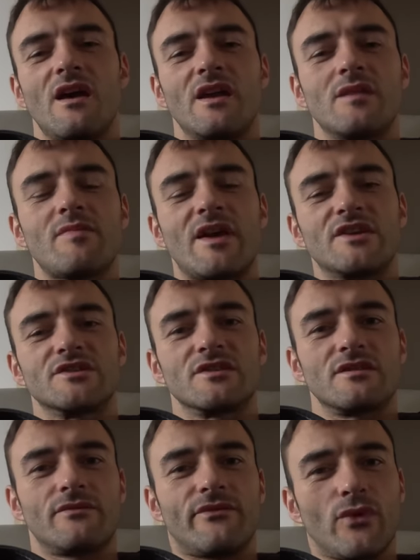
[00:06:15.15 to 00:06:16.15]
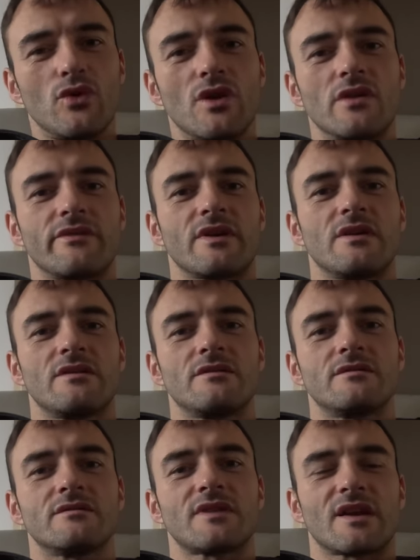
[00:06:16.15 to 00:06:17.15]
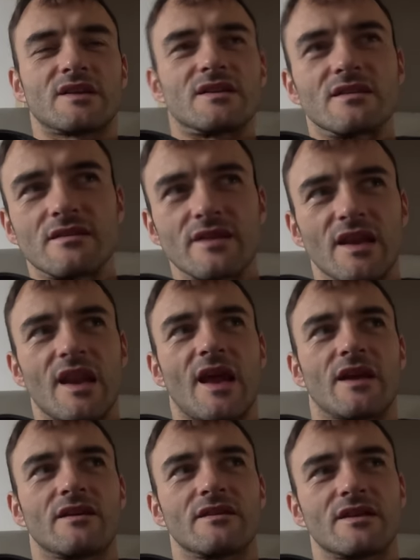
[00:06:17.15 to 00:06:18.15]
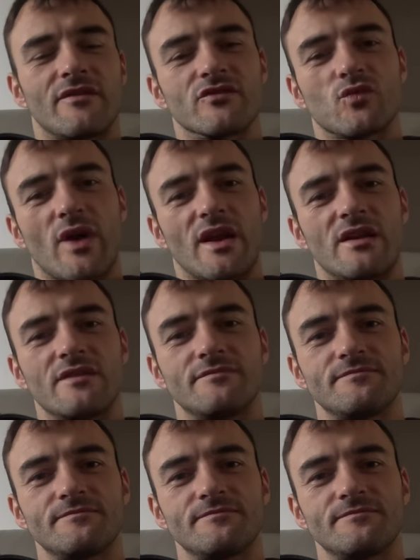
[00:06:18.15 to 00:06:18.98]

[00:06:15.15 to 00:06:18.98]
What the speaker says: and it makes you fall over, like your leg gives way.